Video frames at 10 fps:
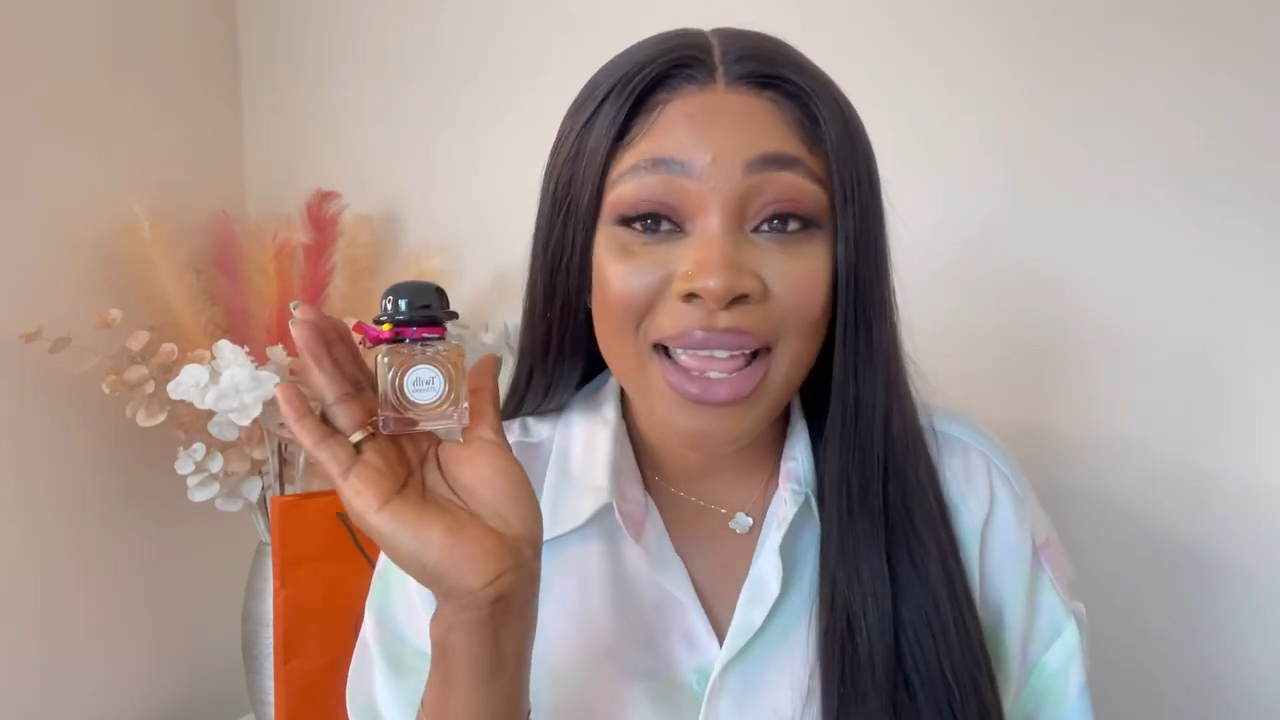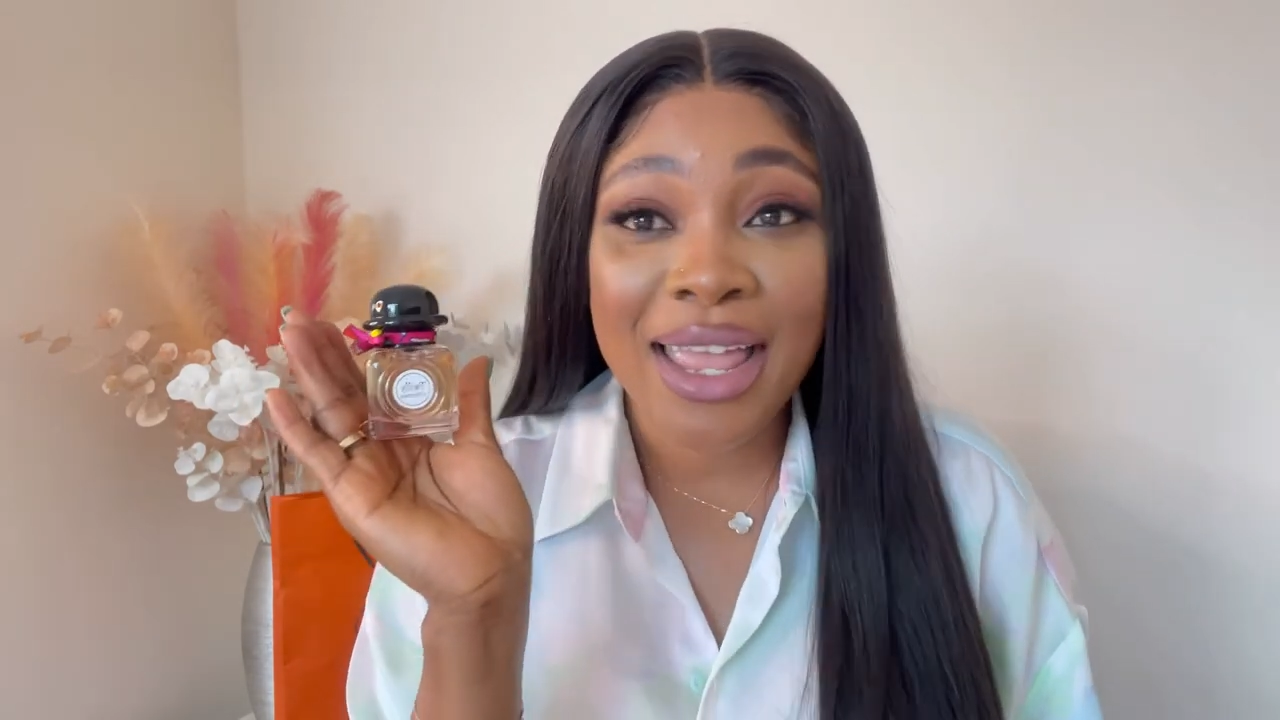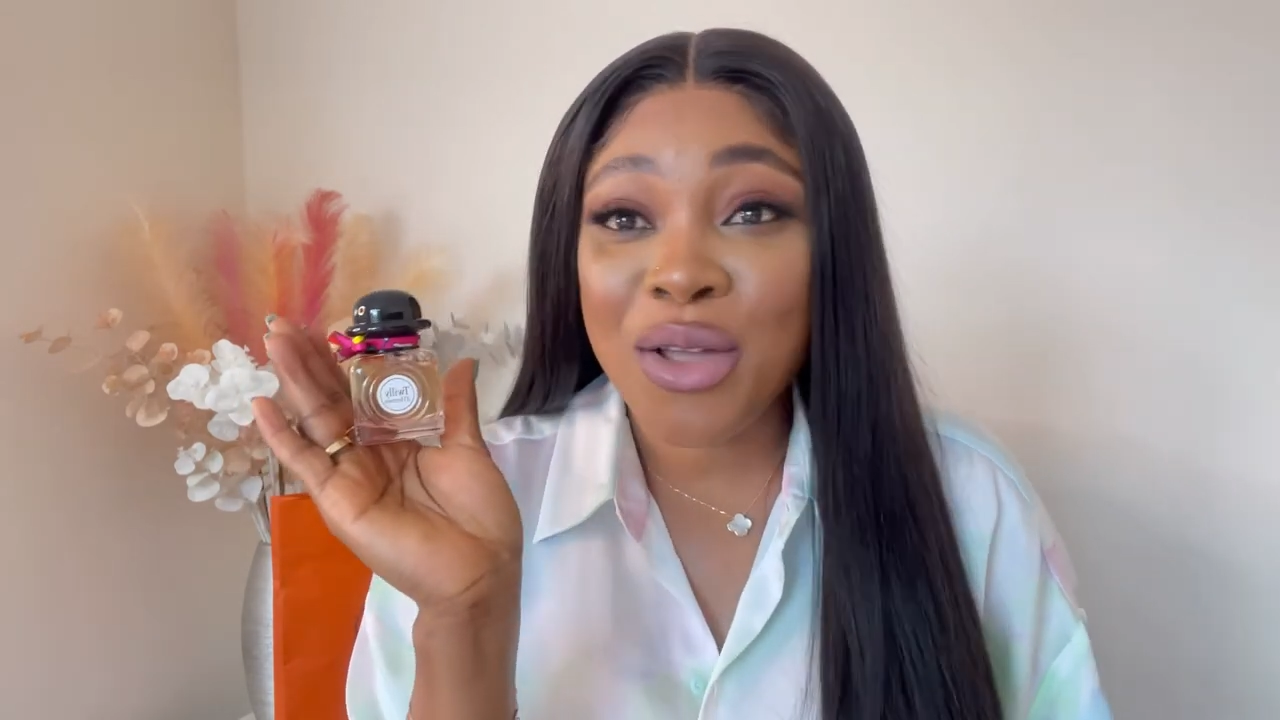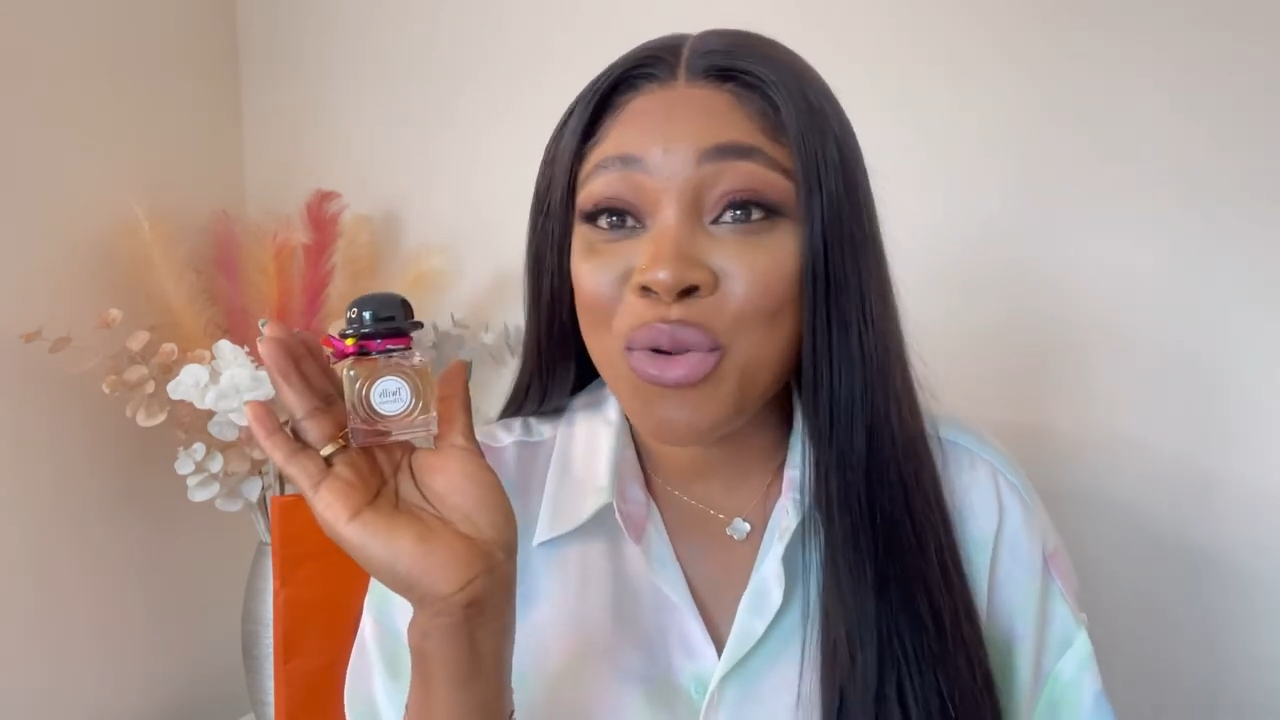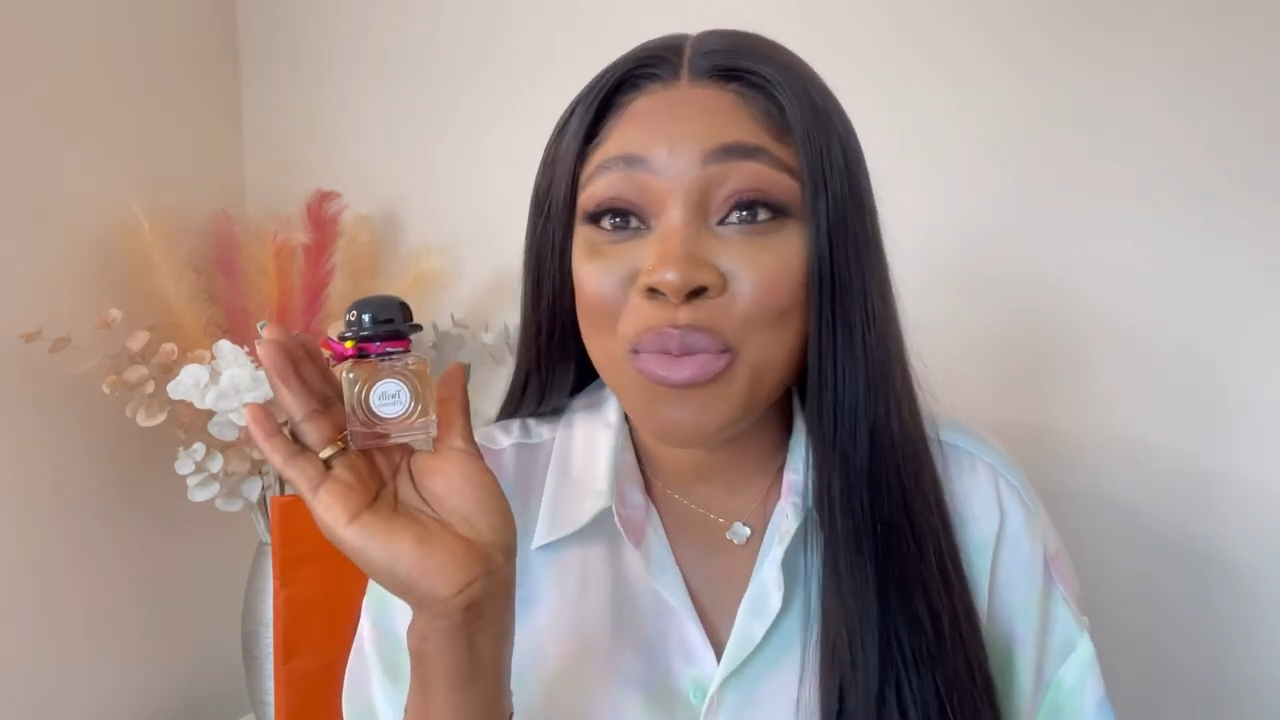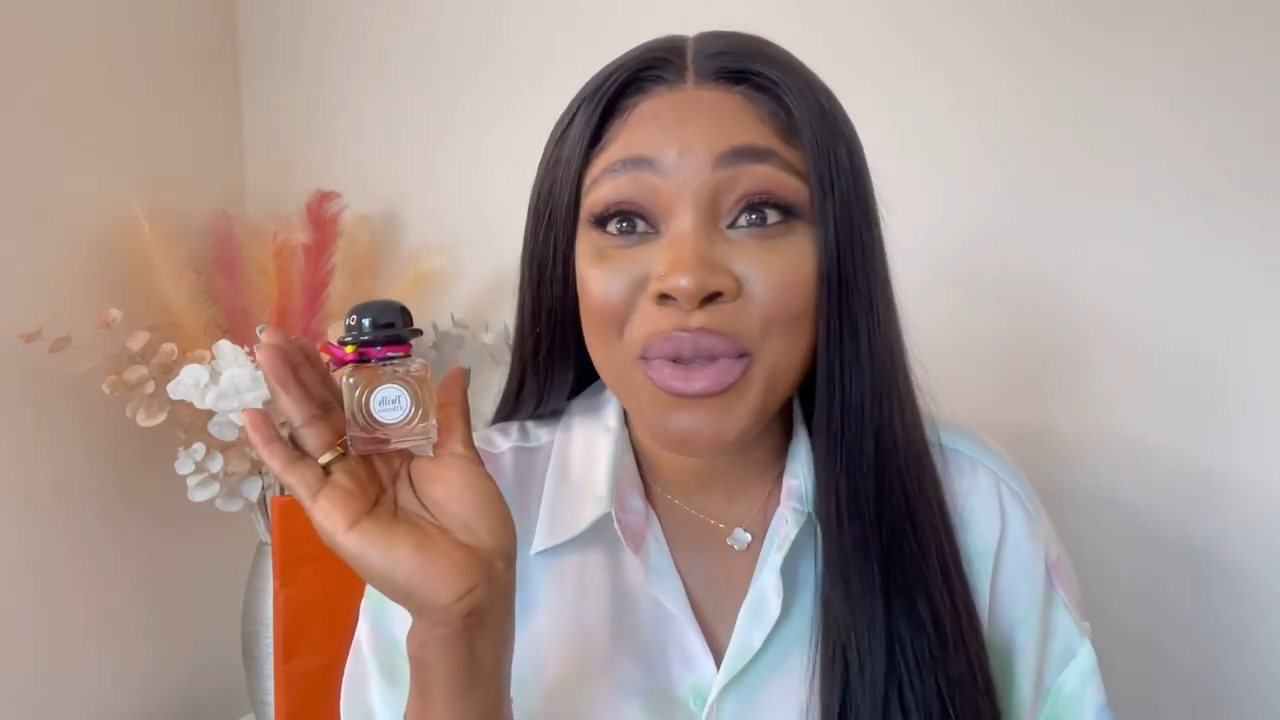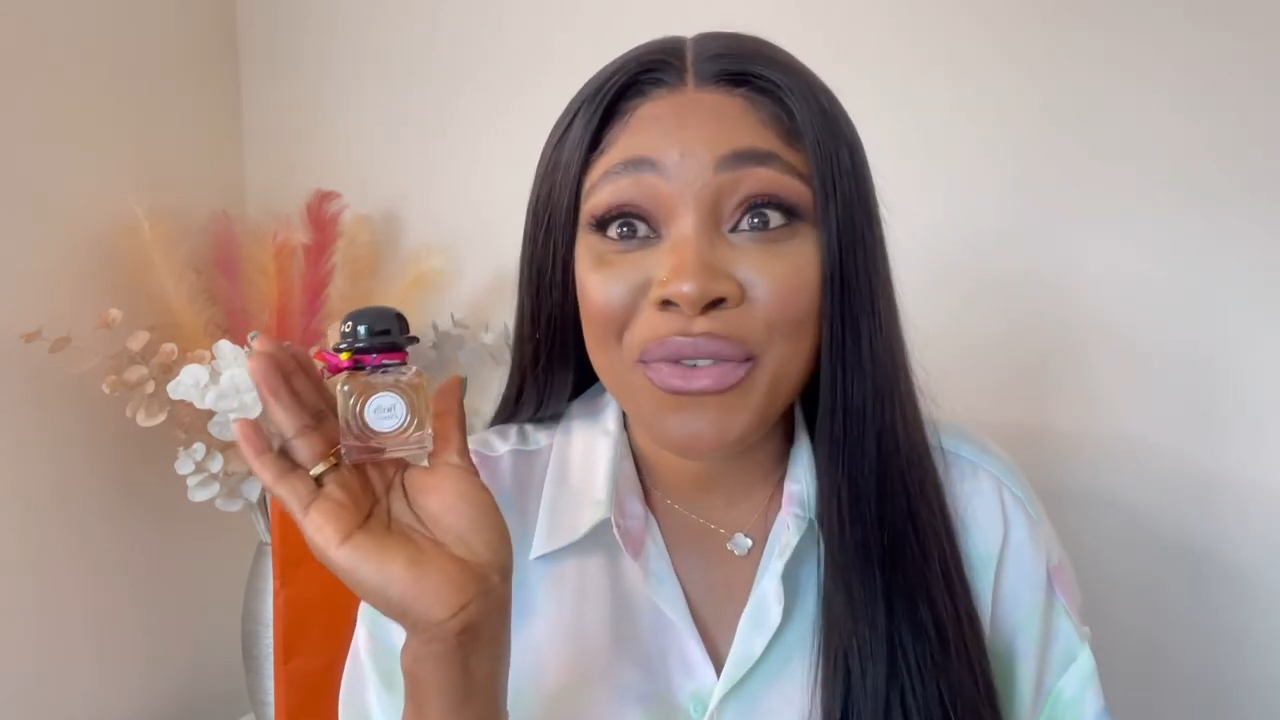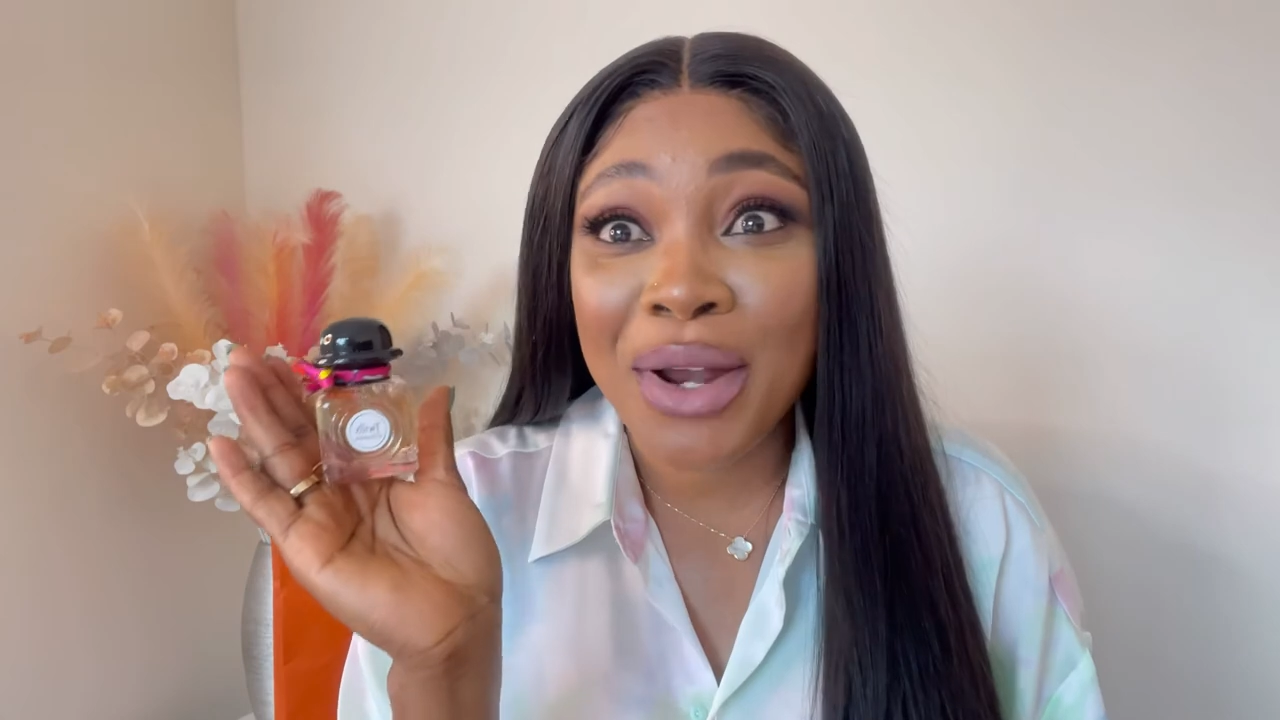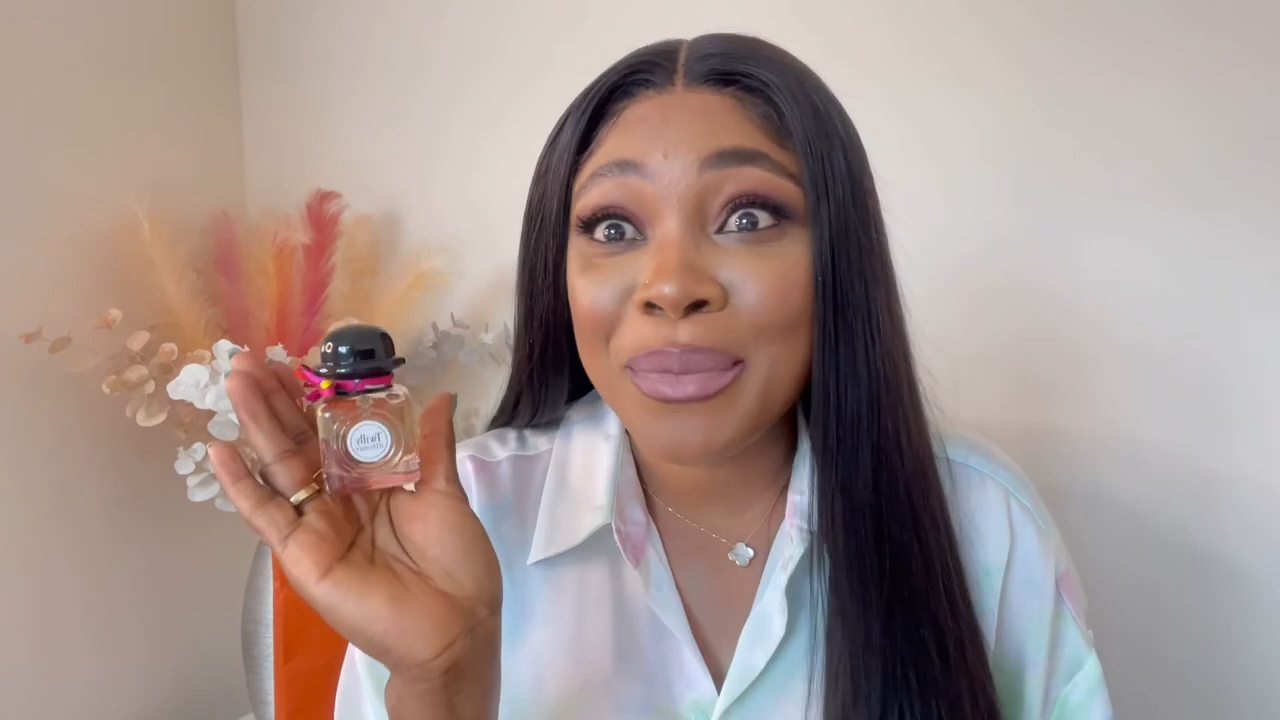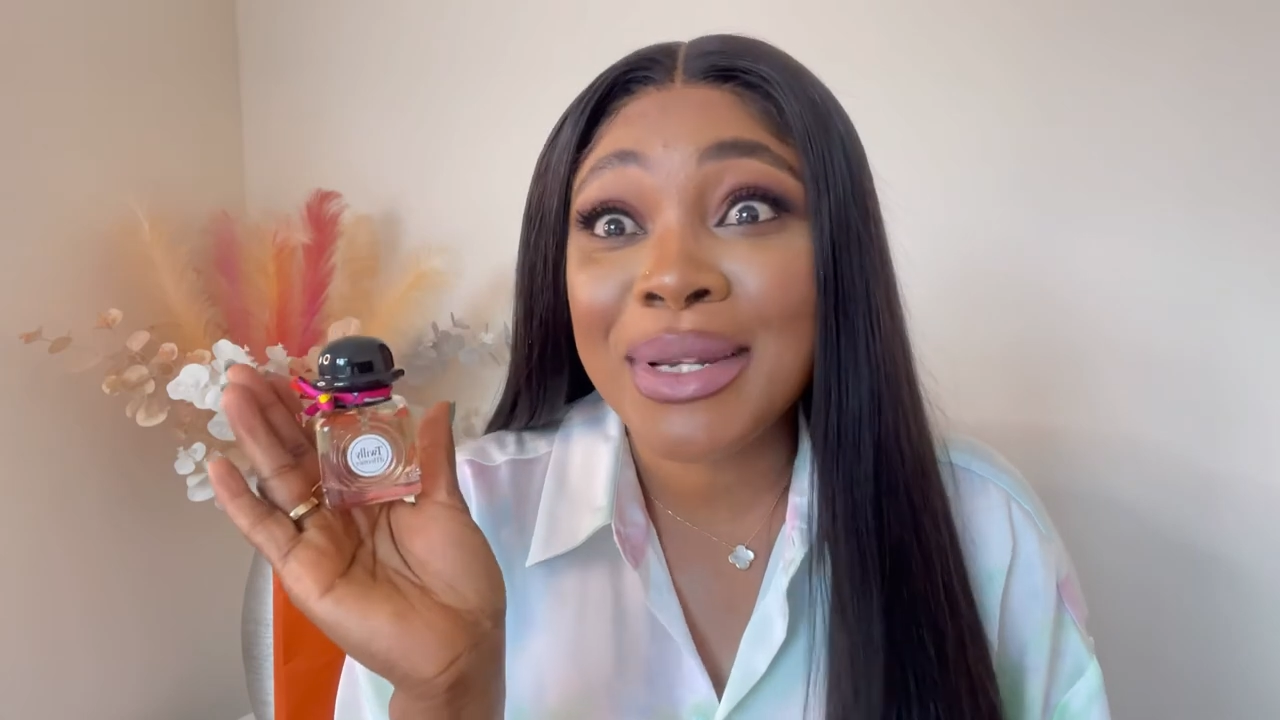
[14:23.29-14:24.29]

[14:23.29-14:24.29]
it will be wrapped